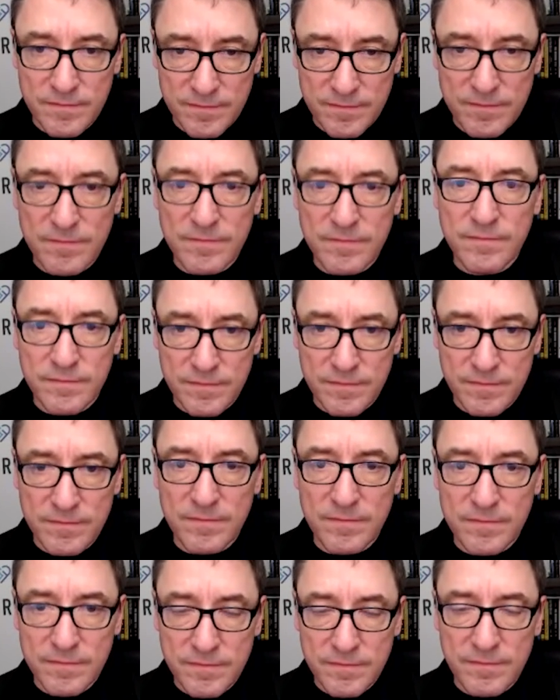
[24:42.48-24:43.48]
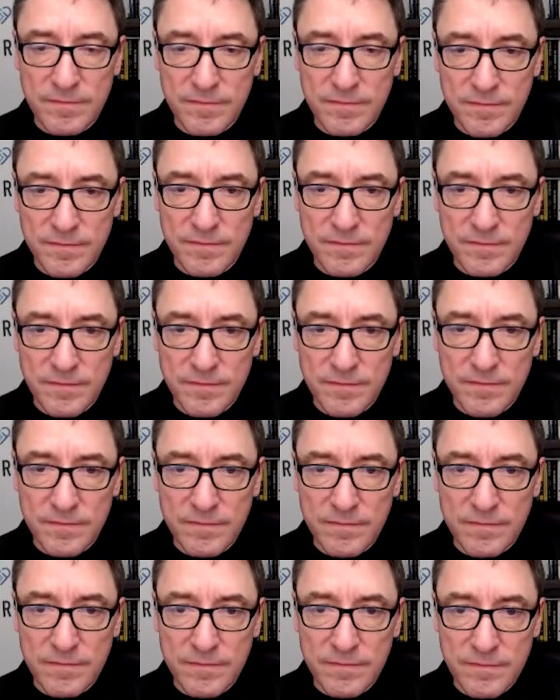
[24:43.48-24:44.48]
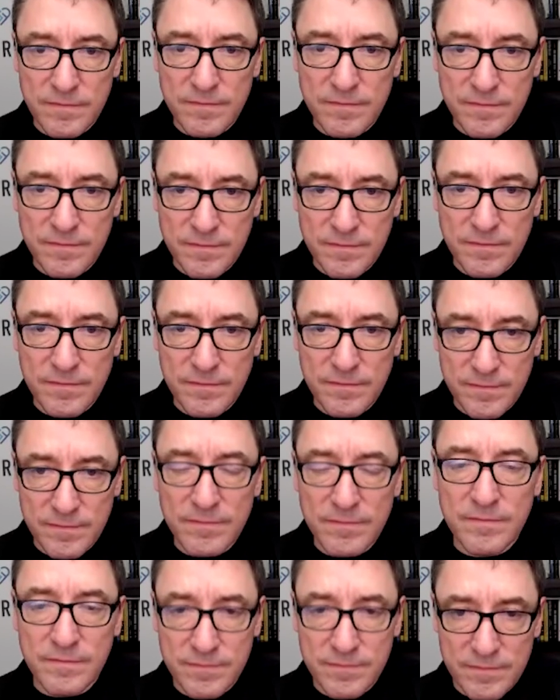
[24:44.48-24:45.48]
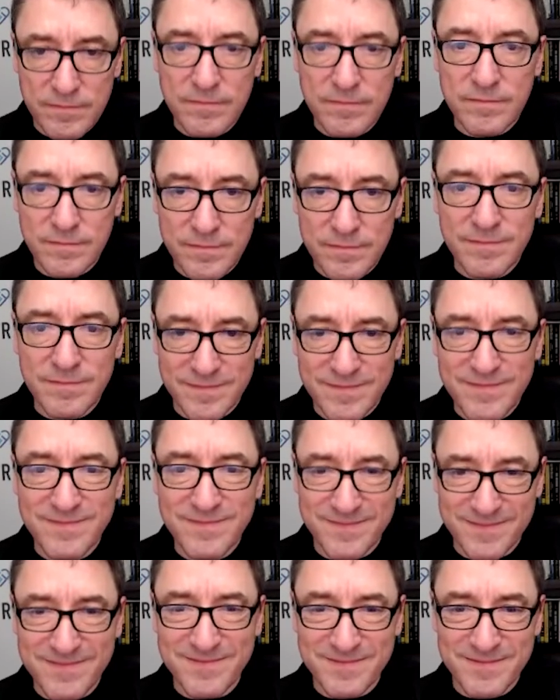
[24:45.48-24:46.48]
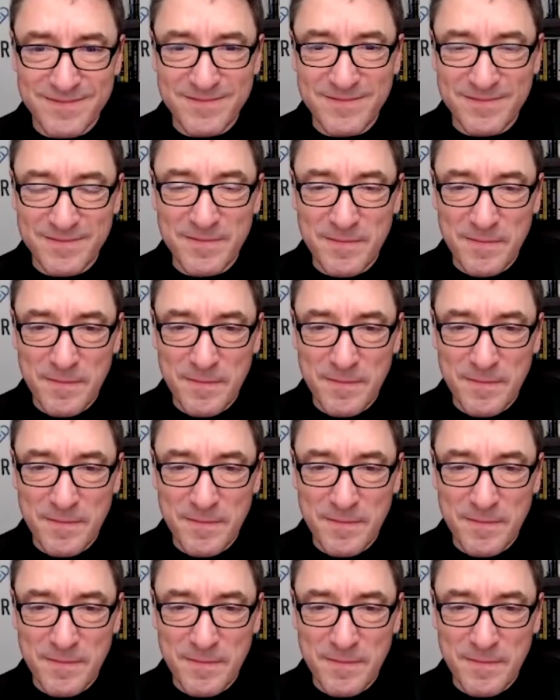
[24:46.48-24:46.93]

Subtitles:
The person shown says nothing.